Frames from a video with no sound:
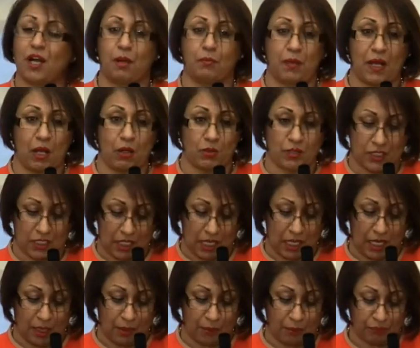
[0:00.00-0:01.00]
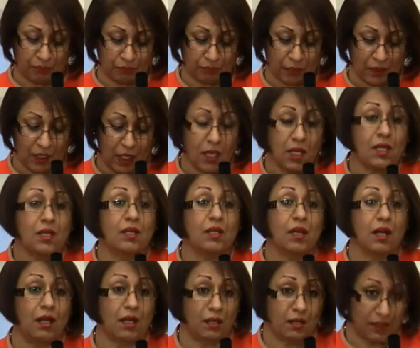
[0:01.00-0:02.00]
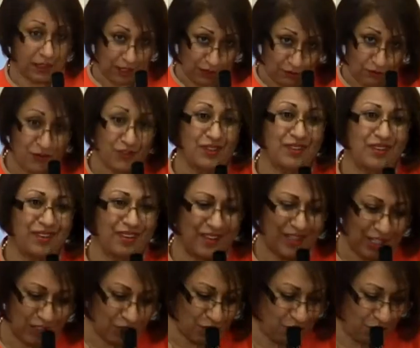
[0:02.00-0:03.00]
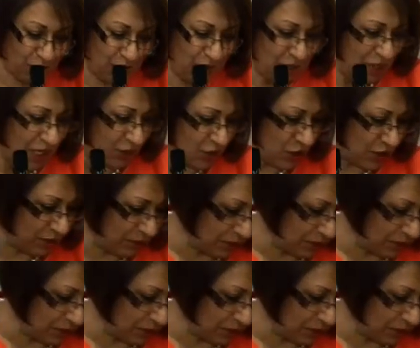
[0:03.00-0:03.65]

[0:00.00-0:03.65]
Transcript: about GIVE. Thank you very much.